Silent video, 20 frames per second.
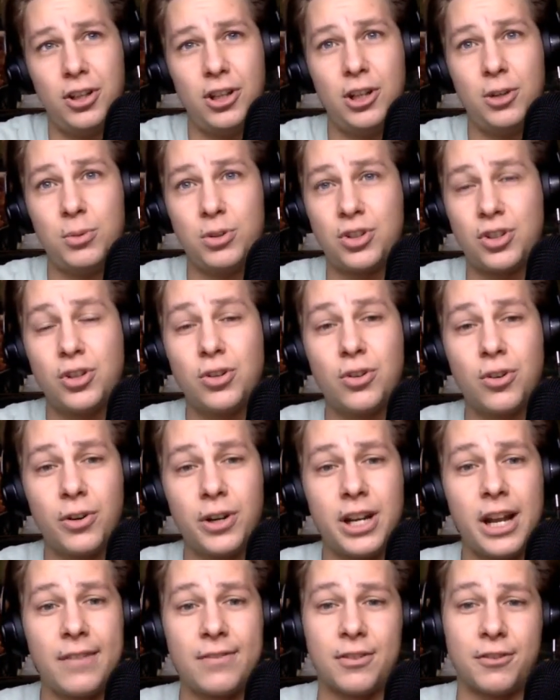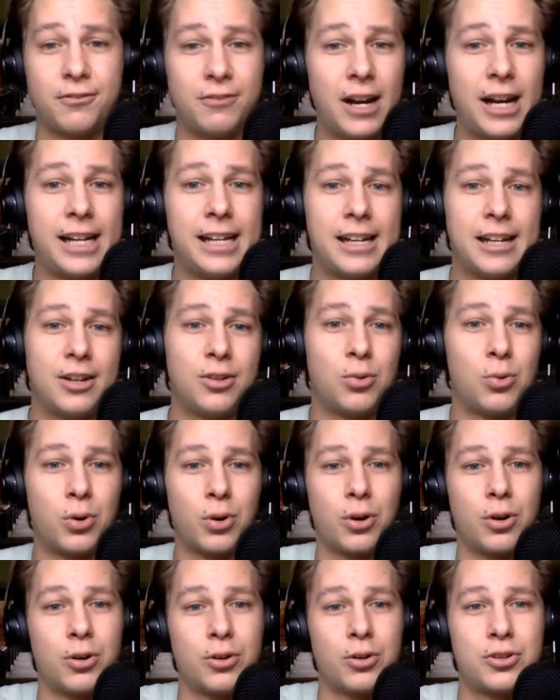was still going to have to fight in
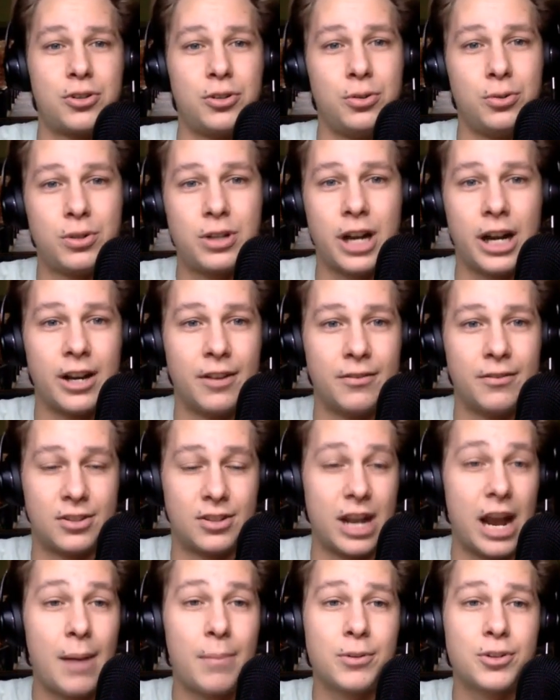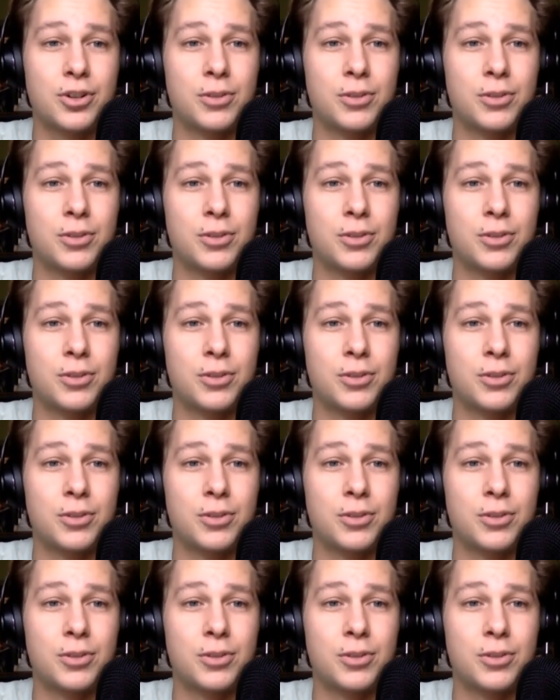order to kind of establish